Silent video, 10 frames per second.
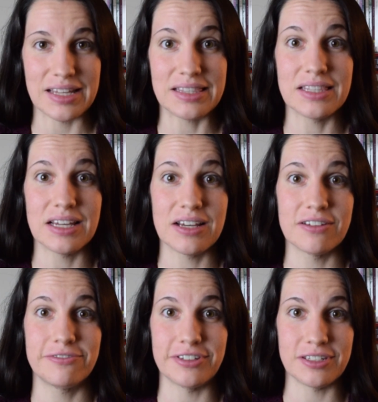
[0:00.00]
I
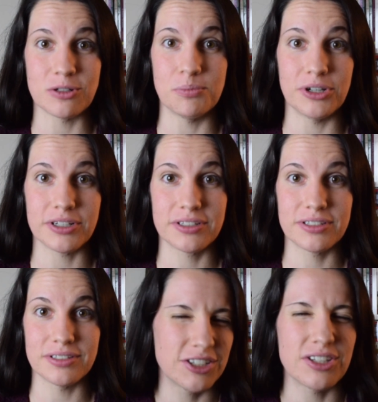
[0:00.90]
love physical
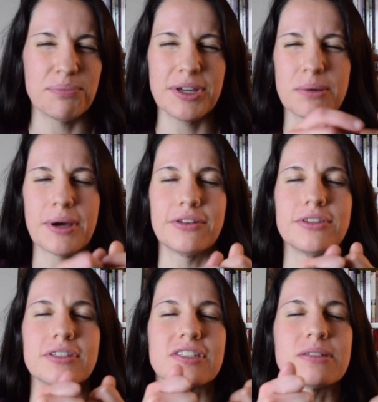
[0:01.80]
books. Something about
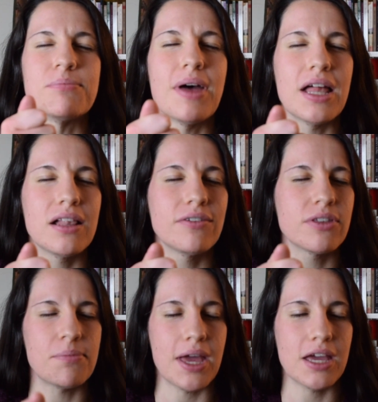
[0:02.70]
the smell of
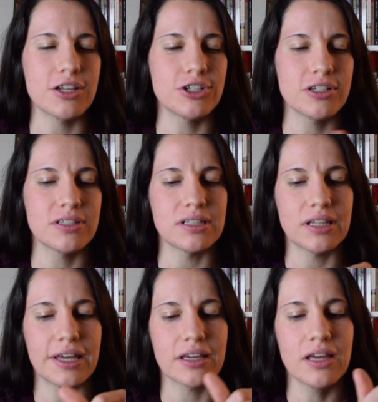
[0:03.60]
the pages and
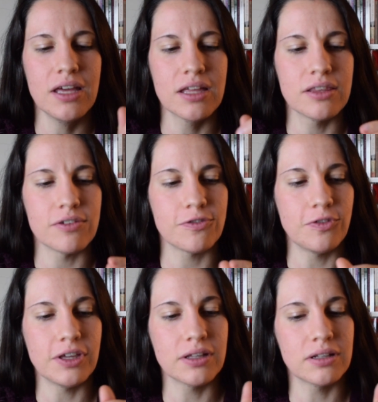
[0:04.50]
like the
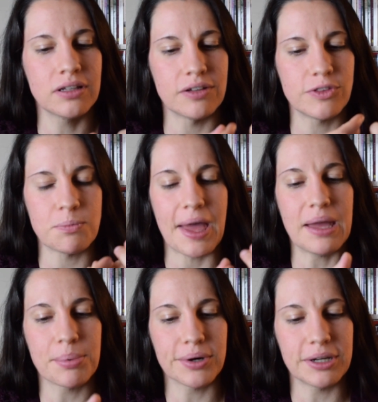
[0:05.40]
feel of the
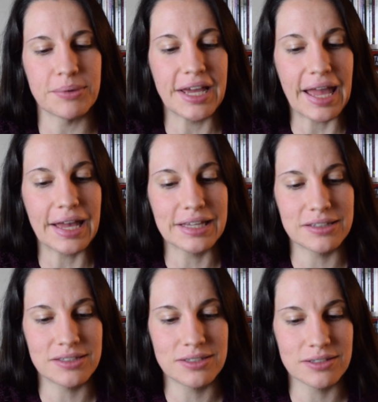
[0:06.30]
paper in my
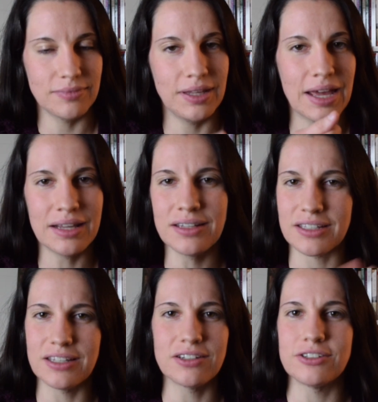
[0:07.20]
hands. Getting a
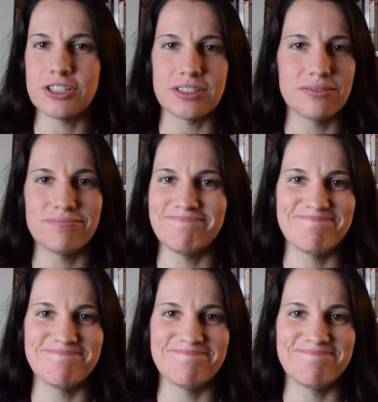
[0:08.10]
Kindle just